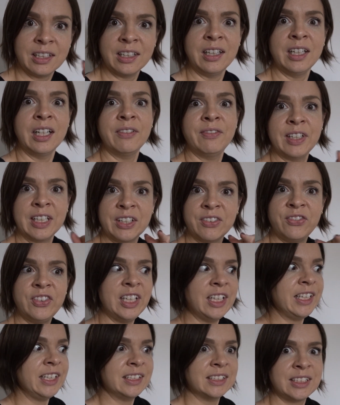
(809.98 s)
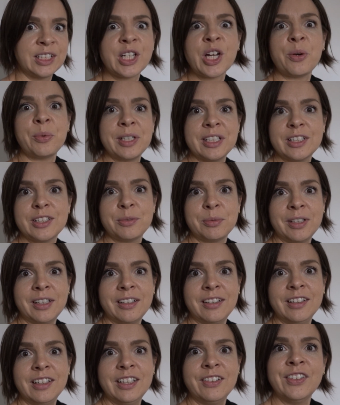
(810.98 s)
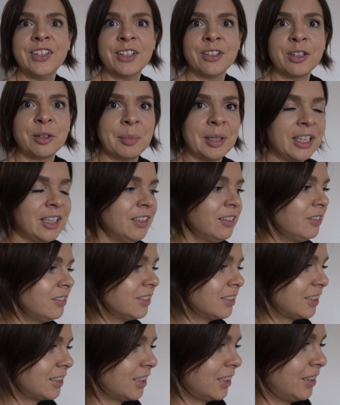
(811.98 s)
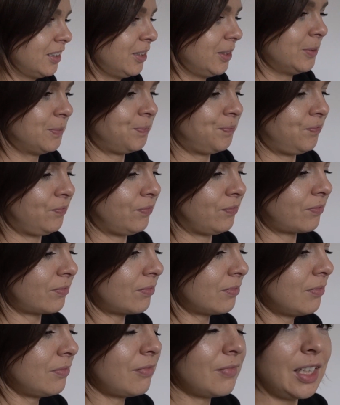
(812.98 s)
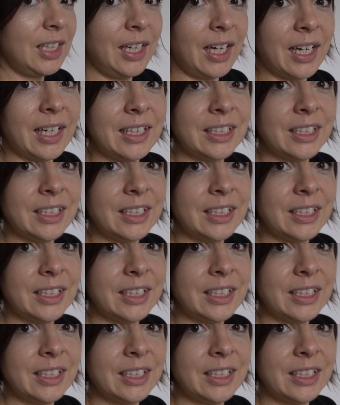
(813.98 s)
loving feelings to go into it, you know what I mean? So yeah,